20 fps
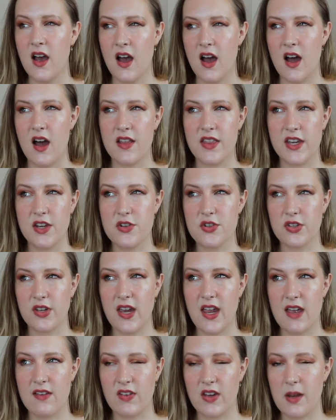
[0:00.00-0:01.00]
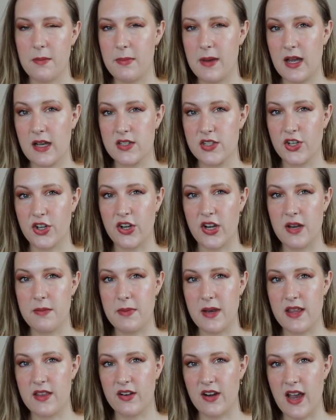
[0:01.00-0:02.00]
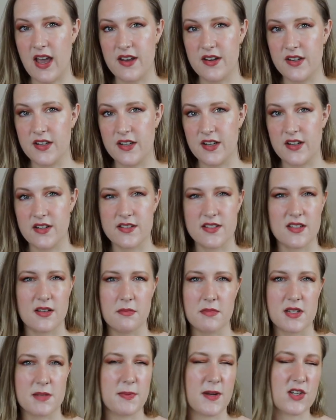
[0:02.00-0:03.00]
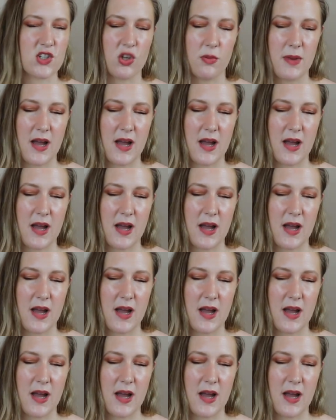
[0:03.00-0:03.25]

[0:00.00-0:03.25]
Uh, they usually have like a box curated by their editors, some special